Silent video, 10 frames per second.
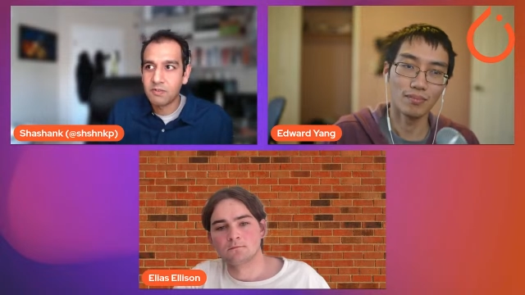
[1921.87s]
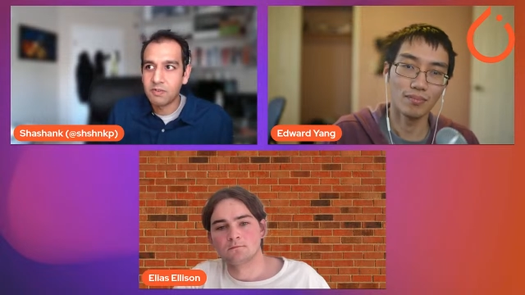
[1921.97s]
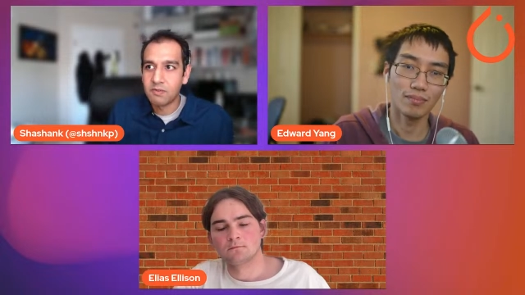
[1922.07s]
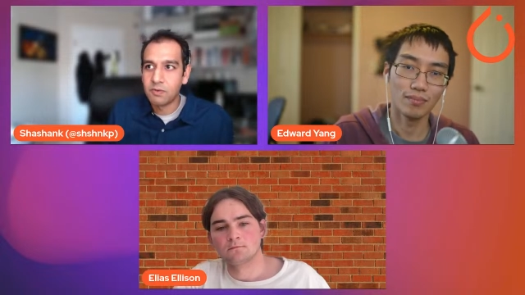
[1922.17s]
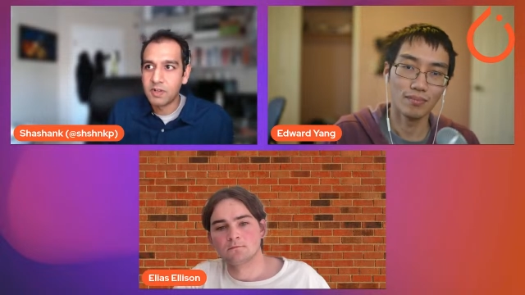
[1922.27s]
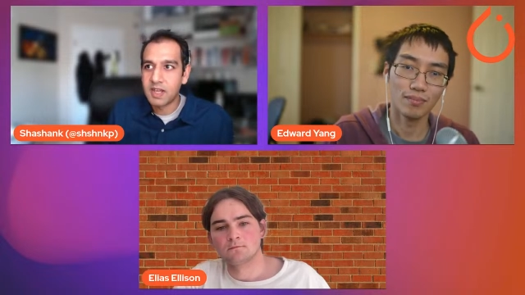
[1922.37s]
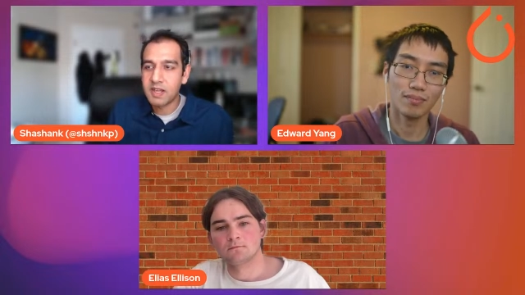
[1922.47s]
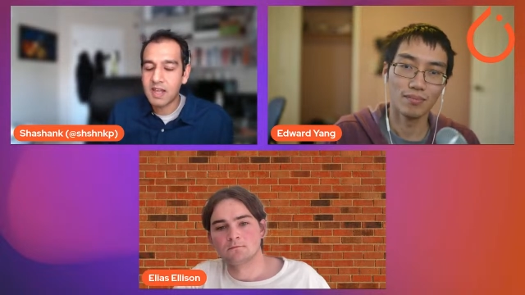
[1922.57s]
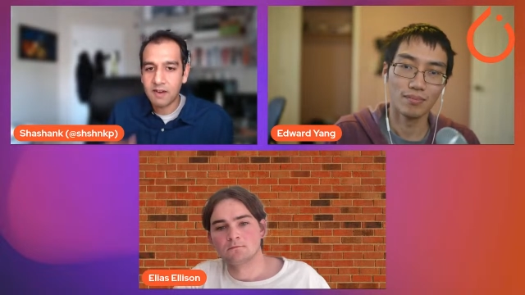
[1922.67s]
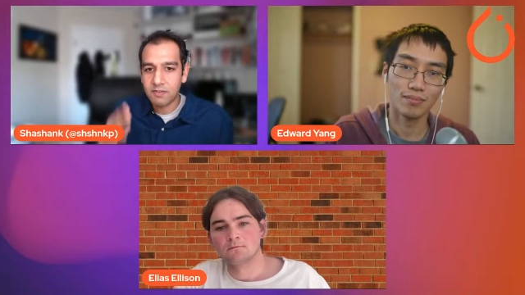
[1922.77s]
Speaker 1: Would
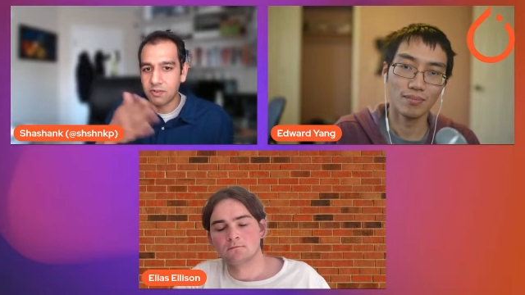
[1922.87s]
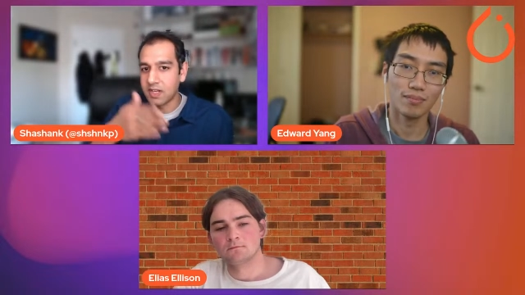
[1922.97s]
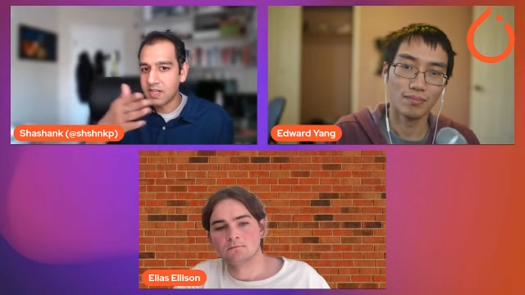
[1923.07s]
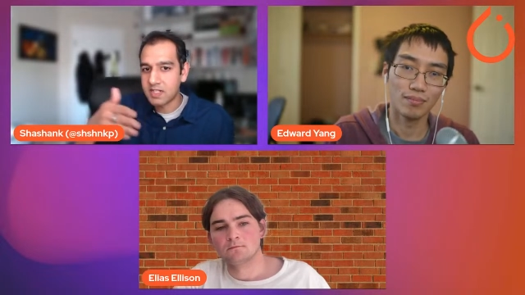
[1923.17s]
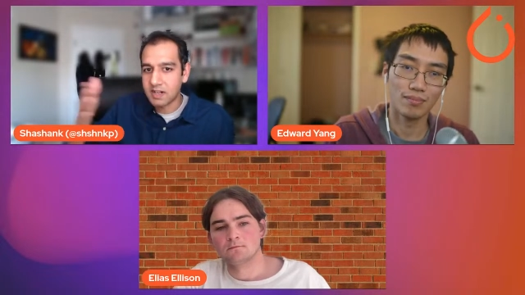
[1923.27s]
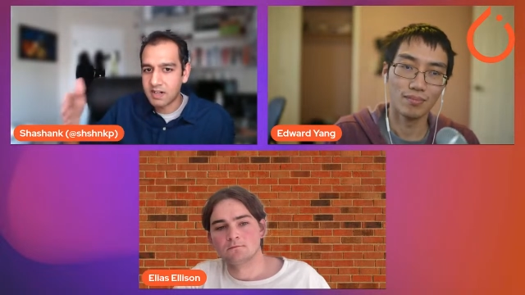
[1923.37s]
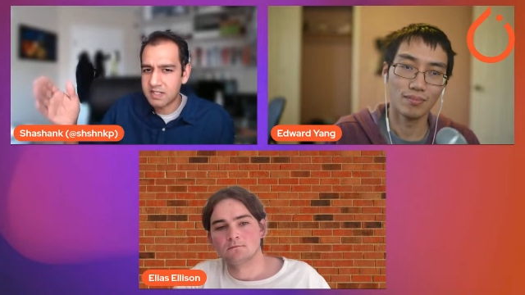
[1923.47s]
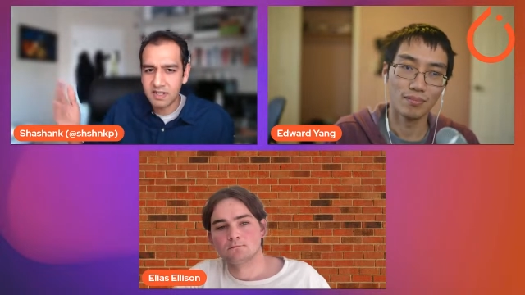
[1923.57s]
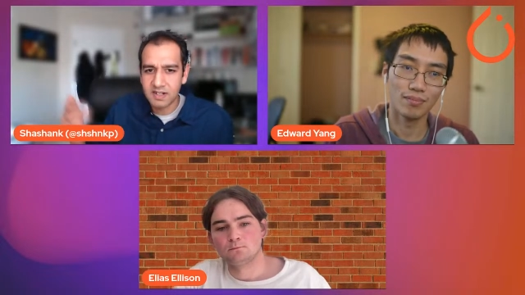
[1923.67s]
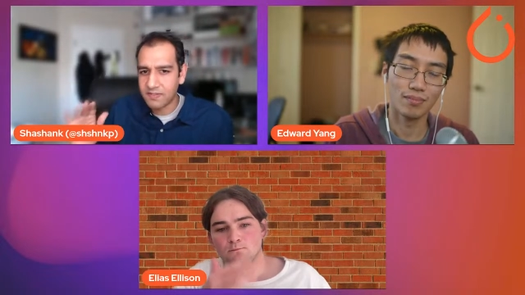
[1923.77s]
they have to each address
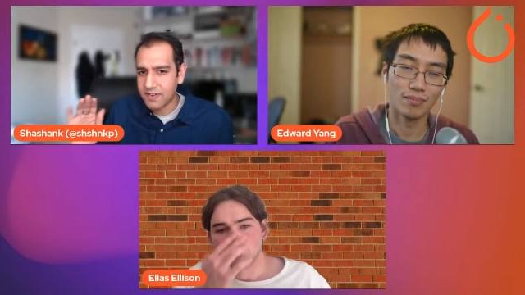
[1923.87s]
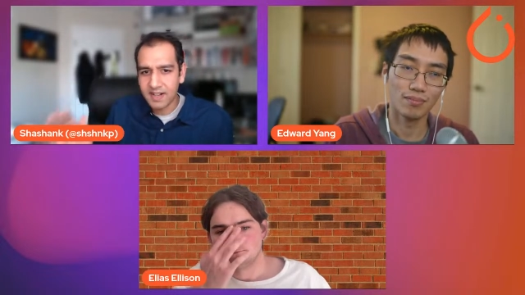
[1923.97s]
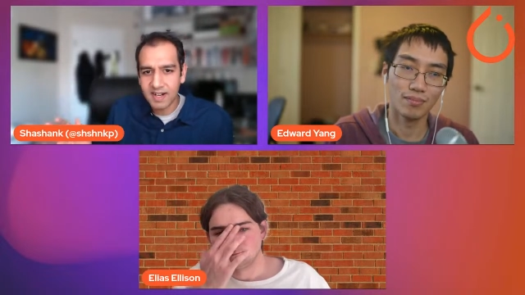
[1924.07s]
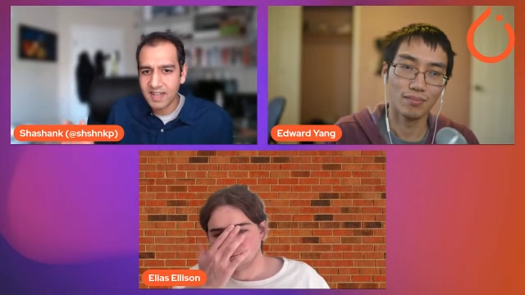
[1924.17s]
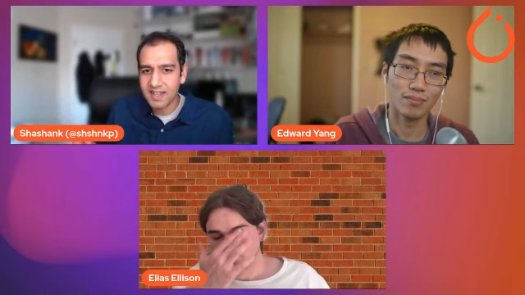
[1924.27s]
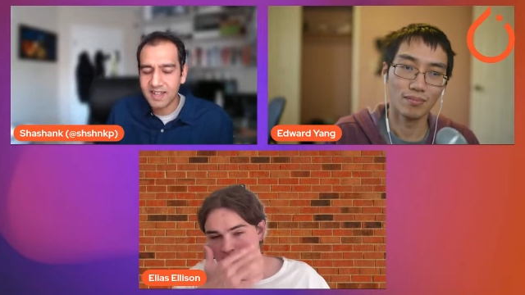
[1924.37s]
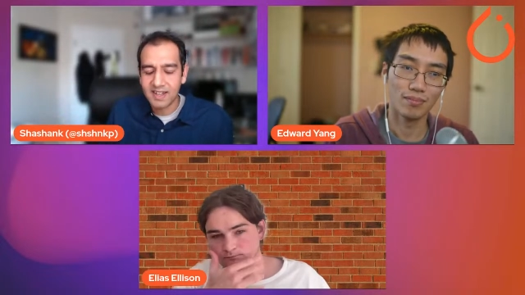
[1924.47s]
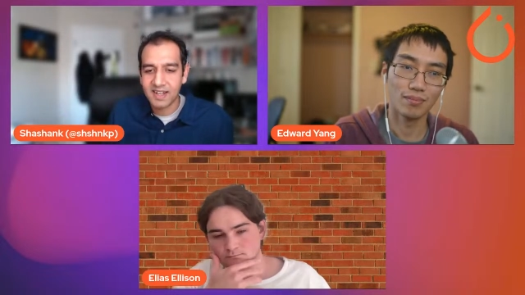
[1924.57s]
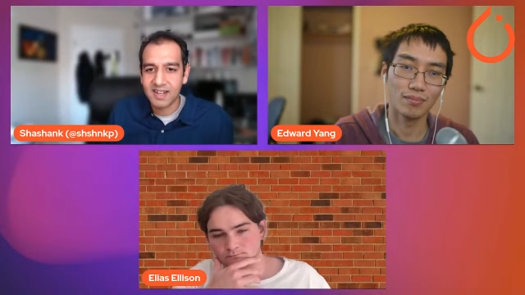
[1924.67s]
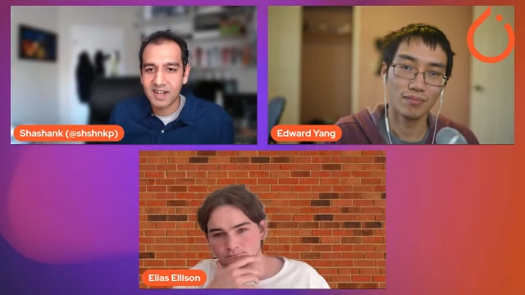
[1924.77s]
it differently?
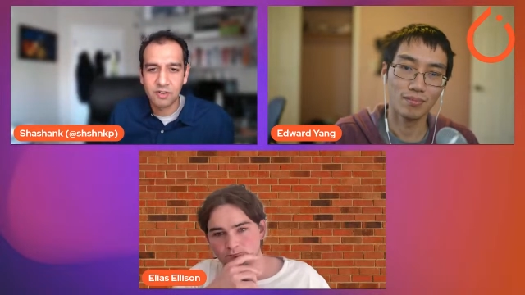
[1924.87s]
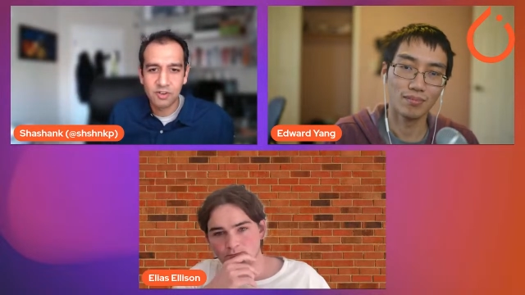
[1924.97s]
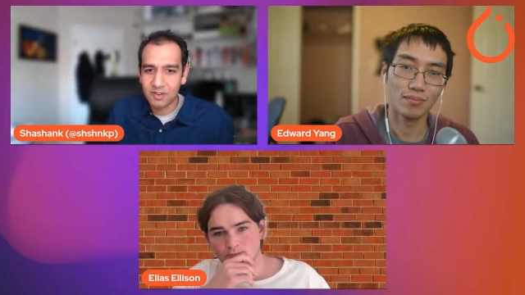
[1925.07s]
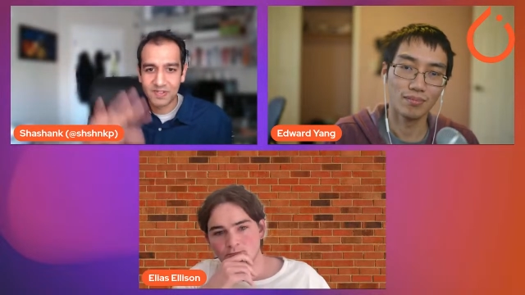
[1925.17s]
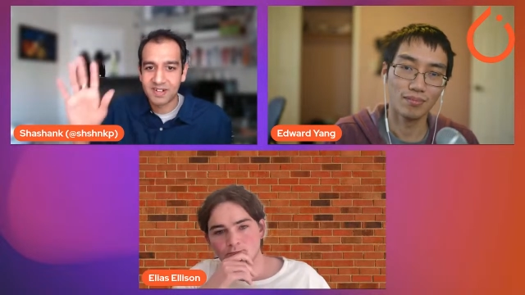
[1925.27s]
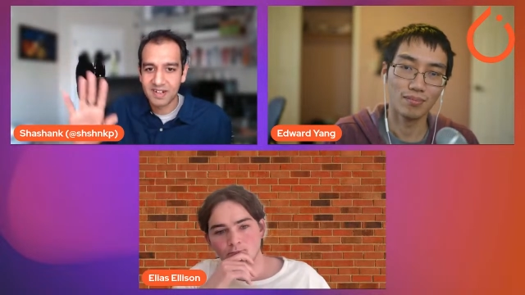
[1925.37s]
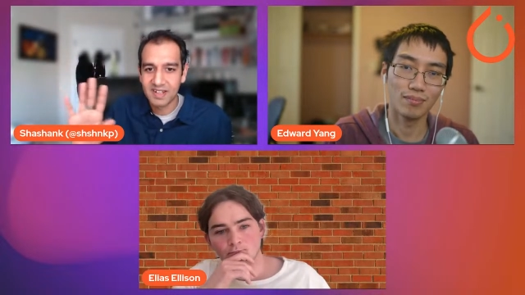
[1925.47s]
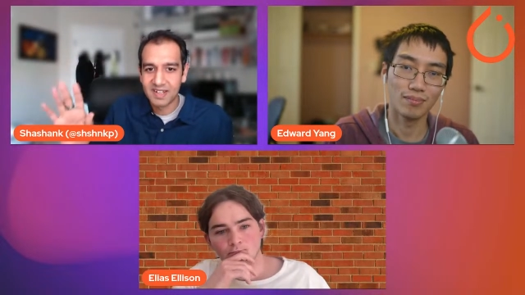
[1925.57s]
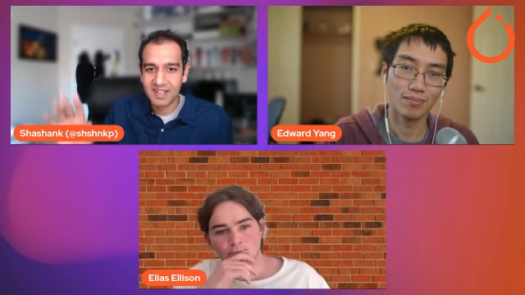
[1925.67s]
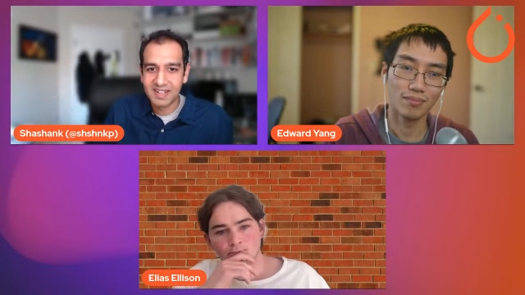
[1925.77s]
I, I don't know if that
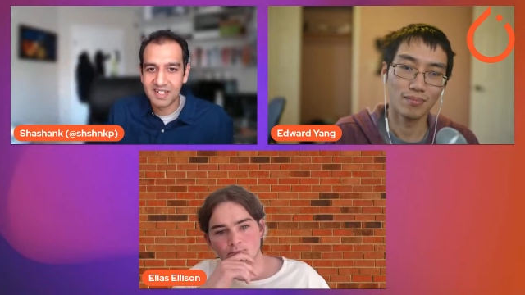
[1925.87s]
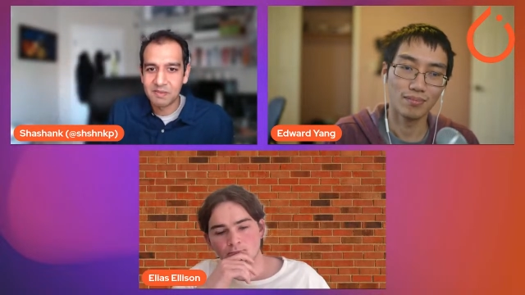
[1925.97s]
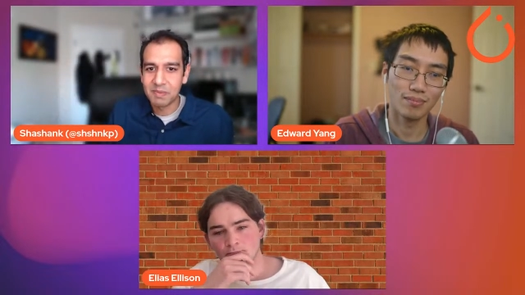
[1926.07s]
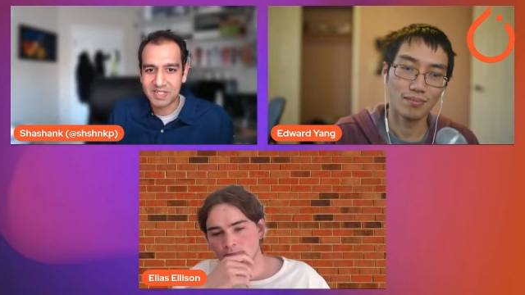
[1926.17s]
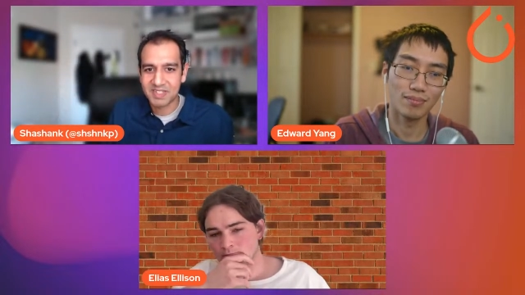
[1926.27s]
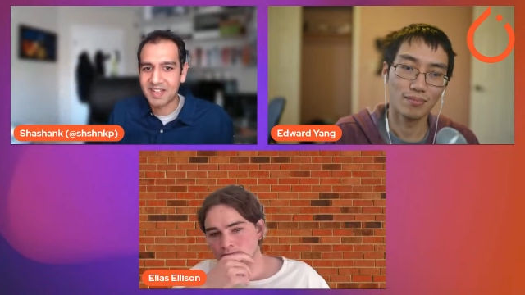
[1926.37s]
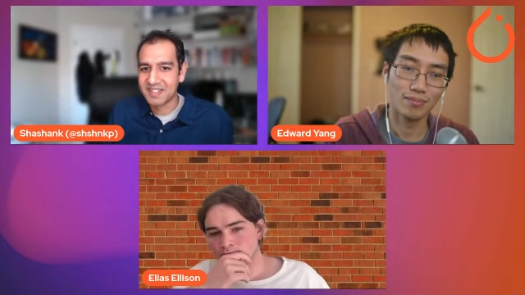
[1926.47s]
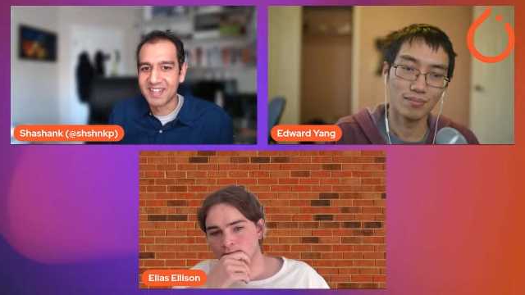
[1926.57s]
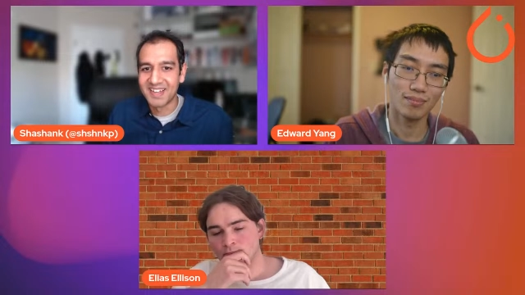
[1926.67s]
that makes sense.